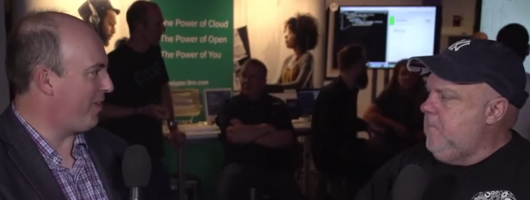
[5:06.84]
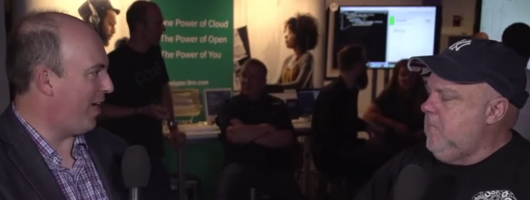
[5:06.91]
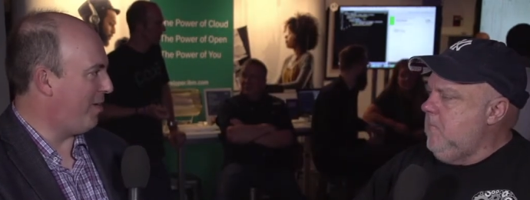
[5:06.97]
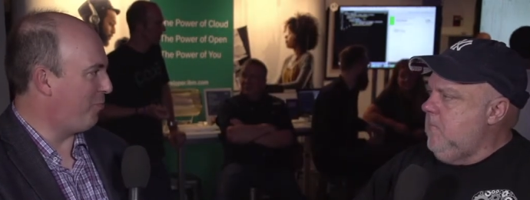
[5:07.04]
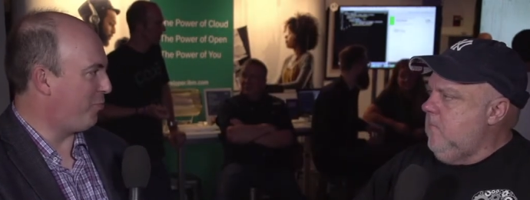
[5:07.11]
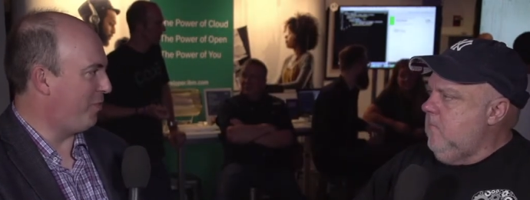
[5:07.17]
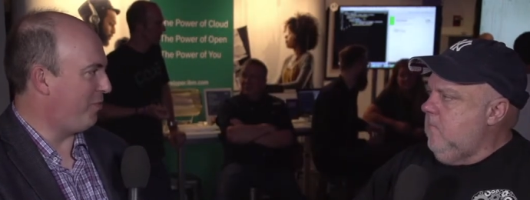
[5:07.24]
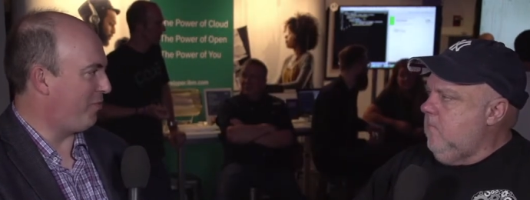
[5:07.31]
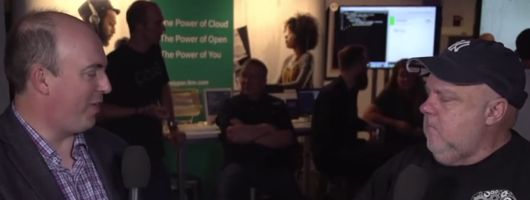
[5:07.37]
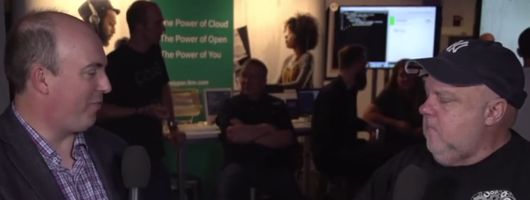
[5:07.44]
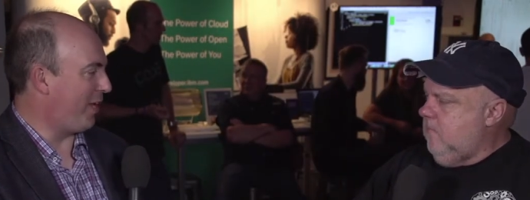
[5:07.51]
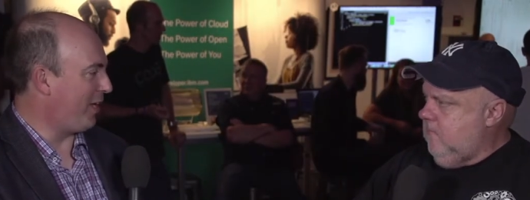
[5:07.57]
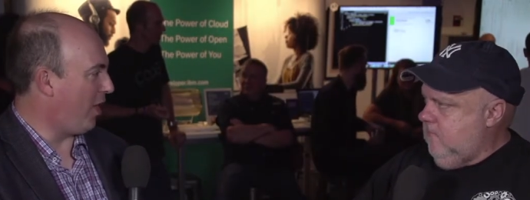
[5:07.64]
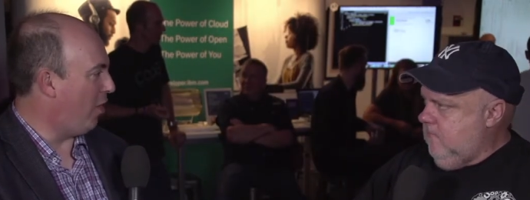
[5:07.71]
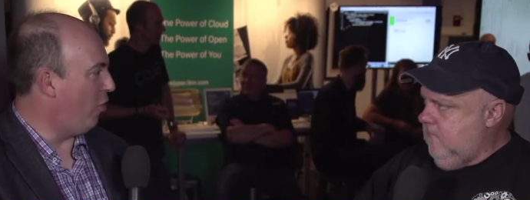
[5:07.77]
Speaker 1: times we've said
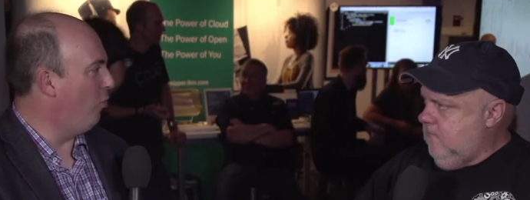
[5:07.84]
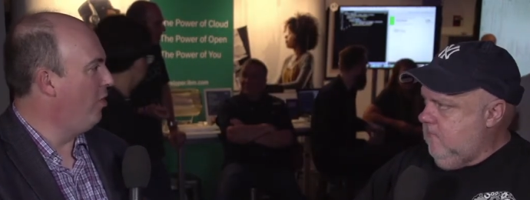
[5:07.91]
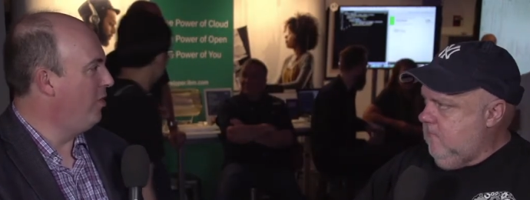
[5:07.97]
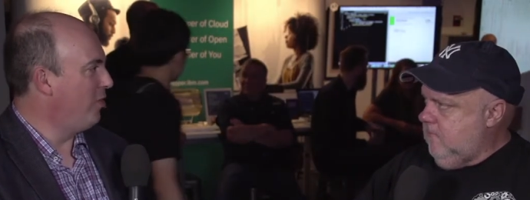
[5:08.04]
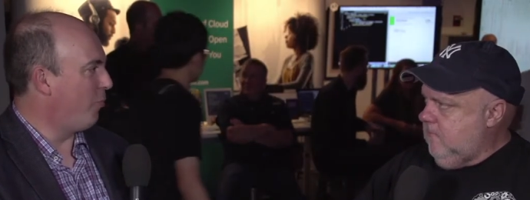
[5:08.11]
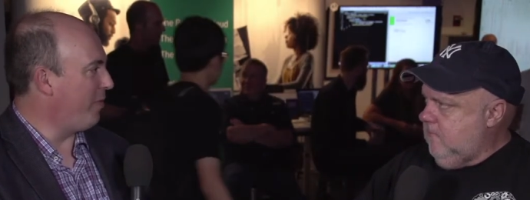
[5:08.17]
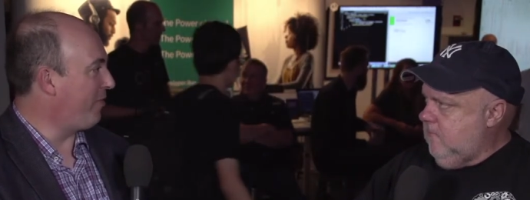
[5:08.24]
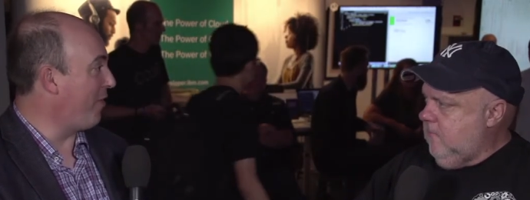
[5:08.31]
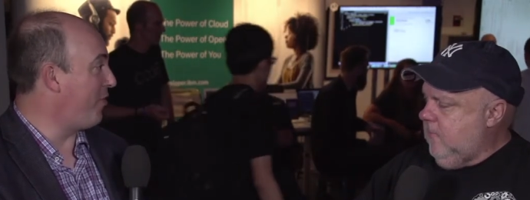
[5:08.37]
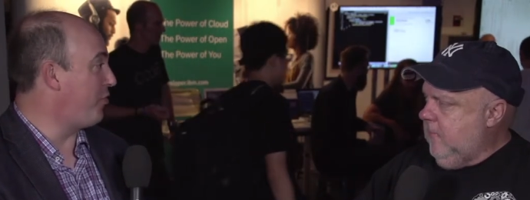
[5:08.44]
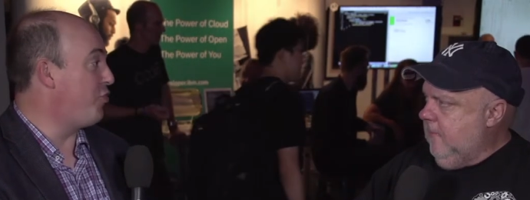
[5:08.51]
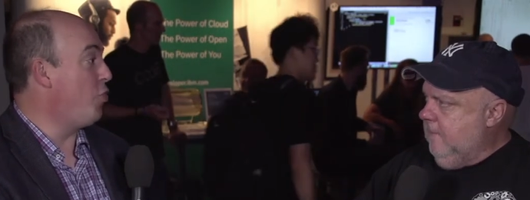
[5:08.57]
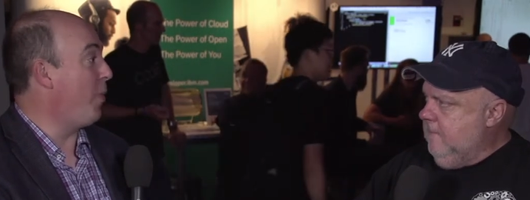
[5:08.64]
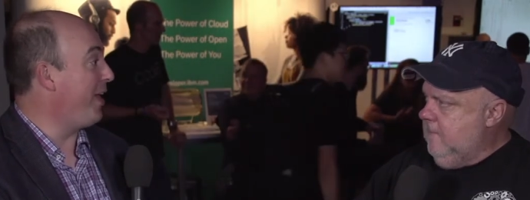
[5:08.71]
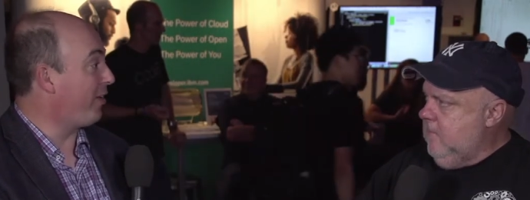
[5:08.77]
like, oh, we've got this
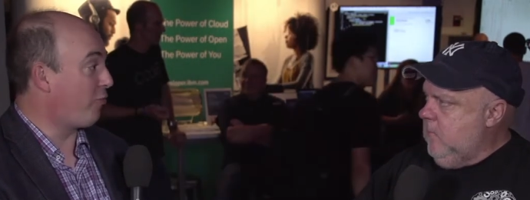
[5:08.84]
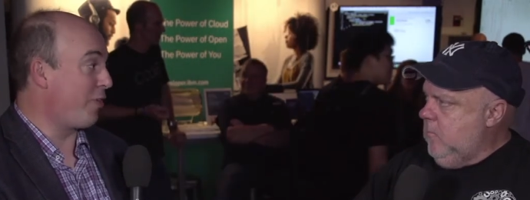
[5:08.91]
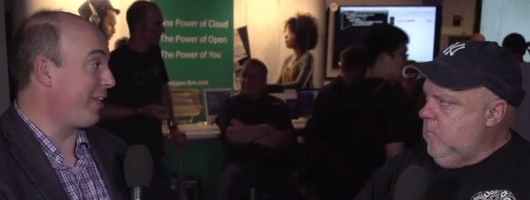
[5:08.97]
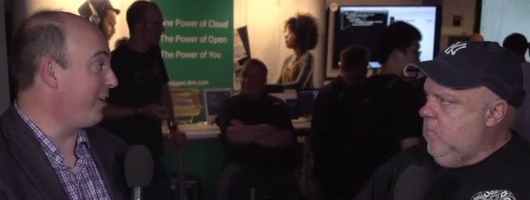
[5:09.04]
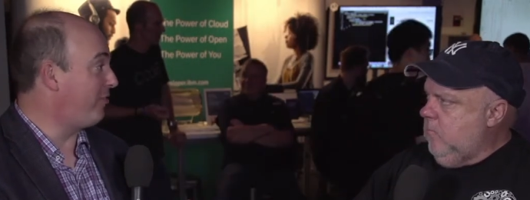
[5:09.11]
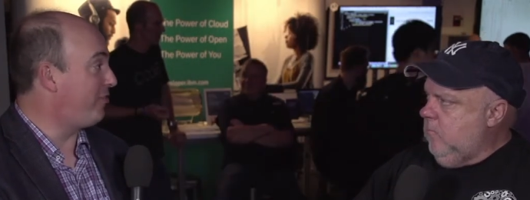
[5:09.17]
new way to really